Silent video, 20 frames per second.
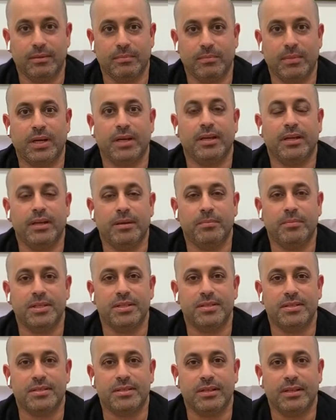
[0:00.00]
My name
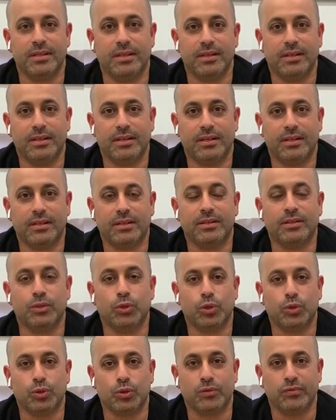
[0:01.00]
is
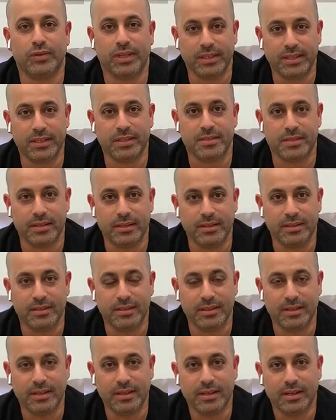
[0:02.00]
Dr. Fadi Hussein.
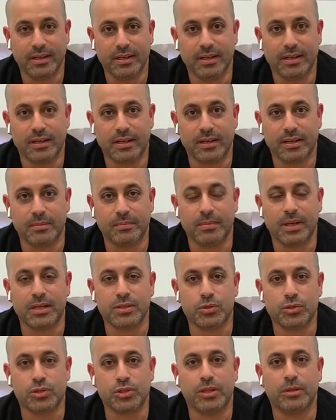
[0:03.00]
I'm
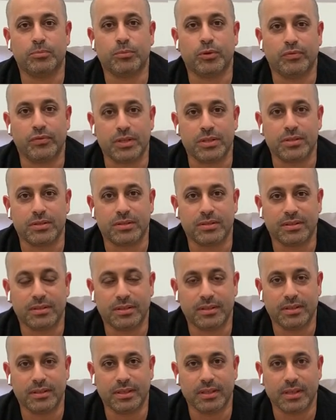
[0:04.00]
associate professor
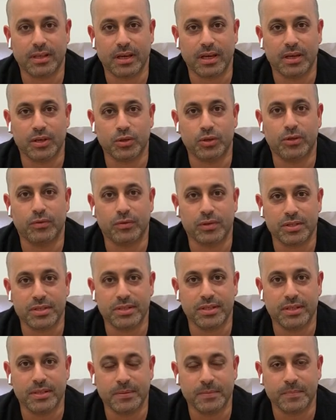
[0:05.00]
in Cairo
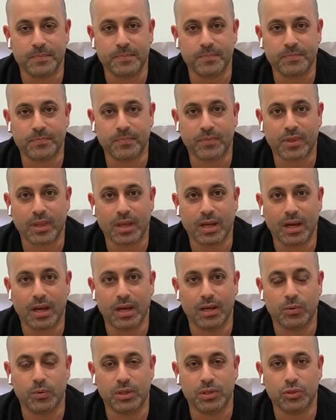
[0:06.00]
University. I
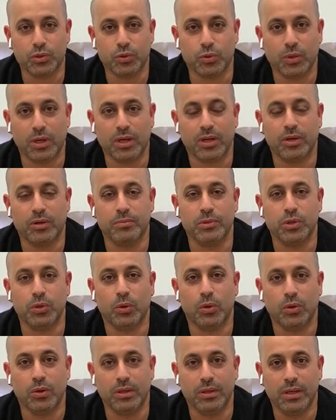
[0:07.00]
want to welcome you
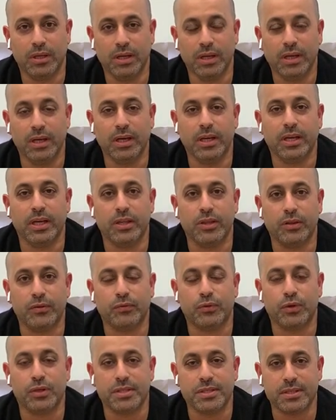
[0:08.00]
all in the
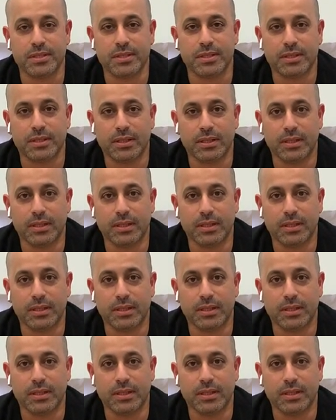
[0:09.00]
first